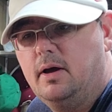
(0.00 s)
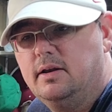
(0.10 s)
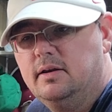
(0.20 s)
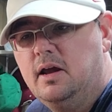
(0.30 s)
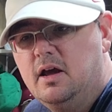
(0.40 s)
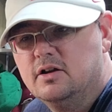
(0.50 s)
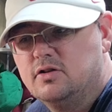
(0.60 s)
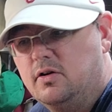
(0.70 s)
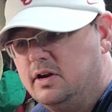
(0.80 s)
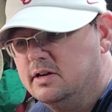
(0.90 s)
button
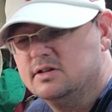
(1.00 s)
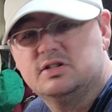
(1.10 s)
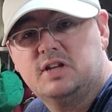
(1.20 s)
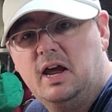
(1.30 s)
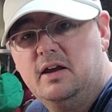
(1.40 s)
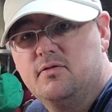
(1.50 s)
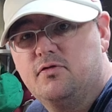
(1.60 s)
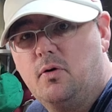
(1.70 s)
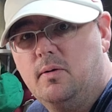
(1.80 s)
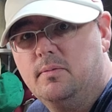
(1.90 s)
so you can stay
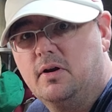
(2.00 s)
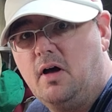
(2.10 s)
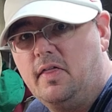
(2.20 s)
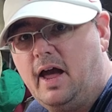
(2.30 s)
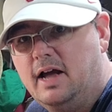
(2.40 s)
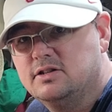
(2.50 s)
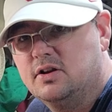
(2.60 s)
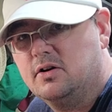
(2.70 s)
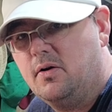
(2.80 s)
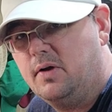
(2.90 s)
informed on all the hats
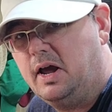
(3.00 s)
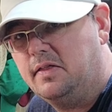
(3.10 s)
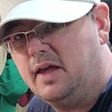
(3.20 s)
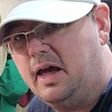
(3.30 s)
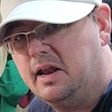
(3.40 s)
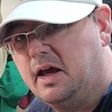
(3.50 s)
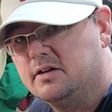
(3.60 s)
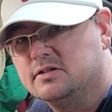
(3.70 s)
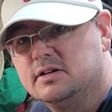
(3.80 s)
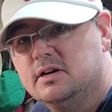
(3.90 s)
that are going out in the hat
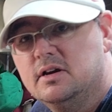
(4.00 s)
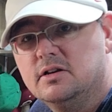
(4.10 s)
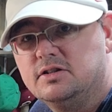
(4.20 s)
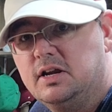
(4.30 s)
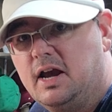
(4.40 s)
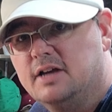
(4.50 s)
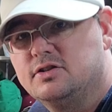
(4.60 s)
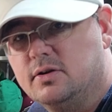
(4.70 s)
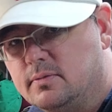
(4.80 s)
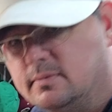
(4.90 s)
house. See you
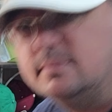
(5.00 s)
guys soon.